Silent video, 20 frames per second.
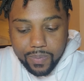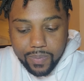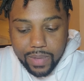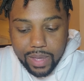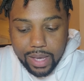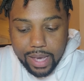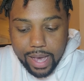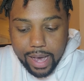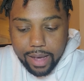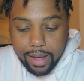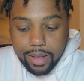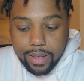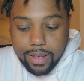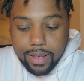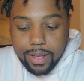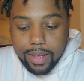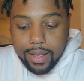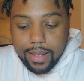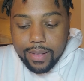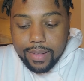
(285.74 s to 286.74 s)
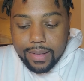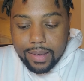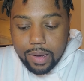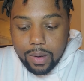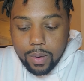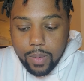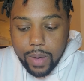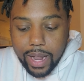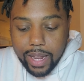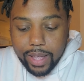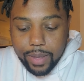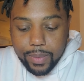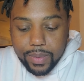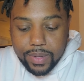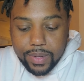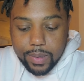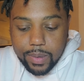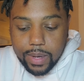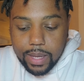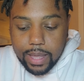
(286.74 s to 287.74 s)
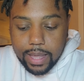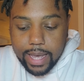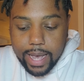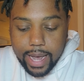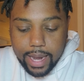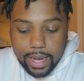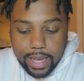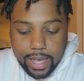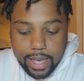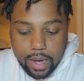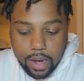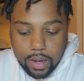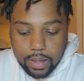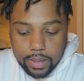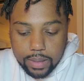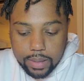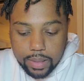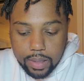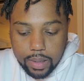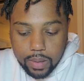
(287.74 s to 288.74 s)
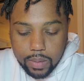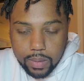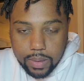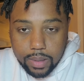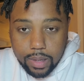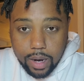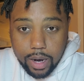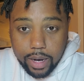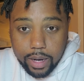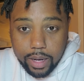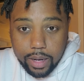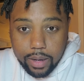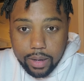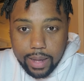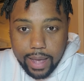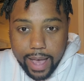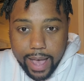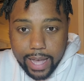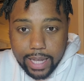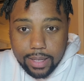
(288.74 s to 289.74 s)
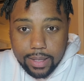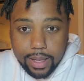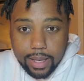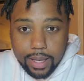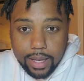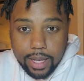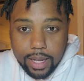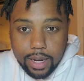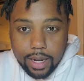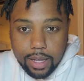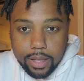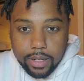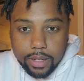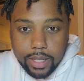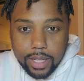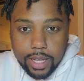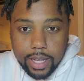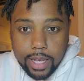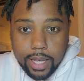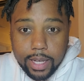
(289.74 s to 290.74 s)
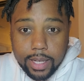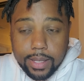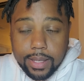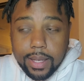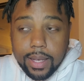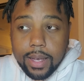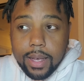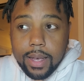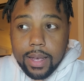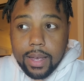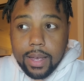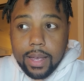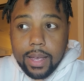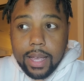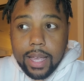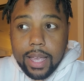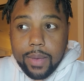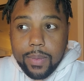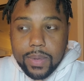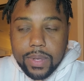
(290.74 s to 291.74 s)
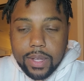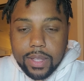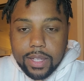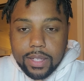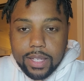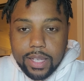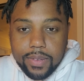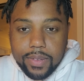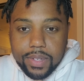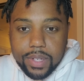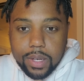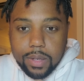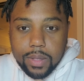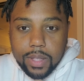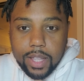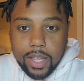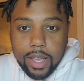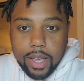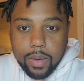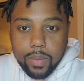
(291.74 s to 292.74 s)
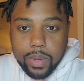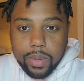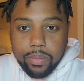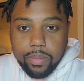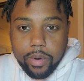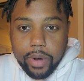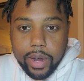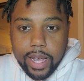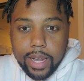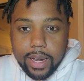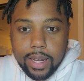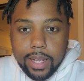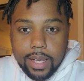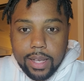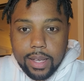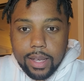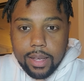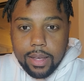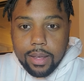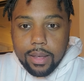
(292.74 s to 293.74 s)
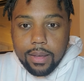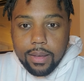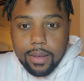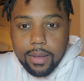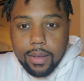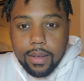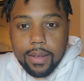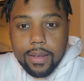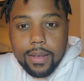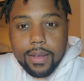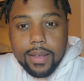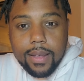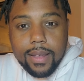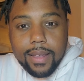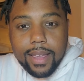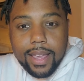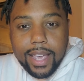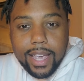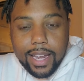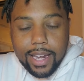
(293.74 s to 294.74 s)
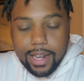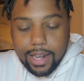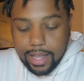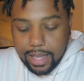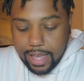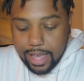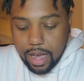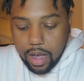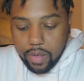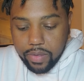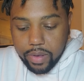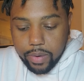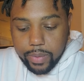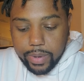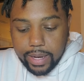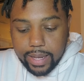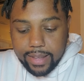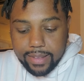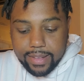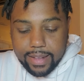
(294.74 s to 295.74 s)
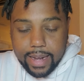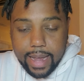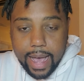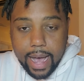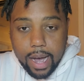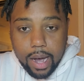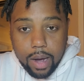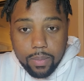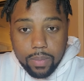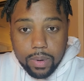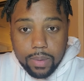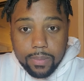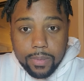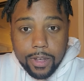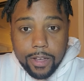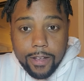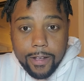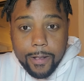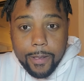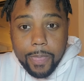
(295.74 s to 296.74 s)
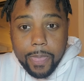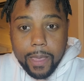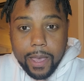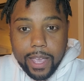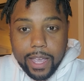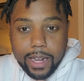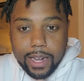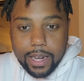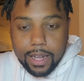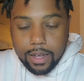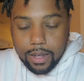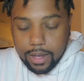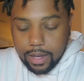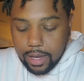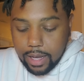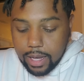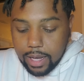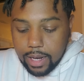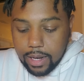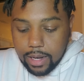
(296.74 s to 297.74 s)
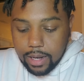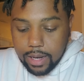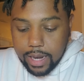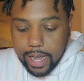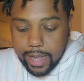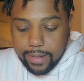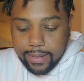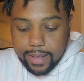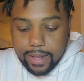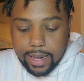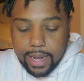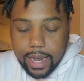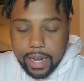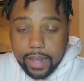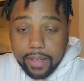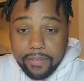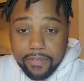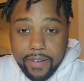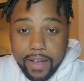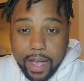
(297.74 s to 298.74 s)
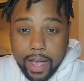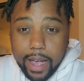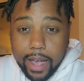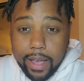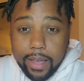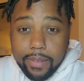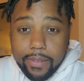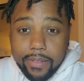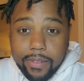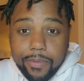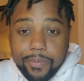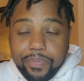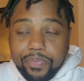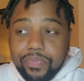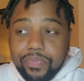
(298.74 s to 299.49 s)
yeah, so while he was doing that, he also started acting in other things. He was on the TV show Thea with Brandy, and he also released an album in 1995.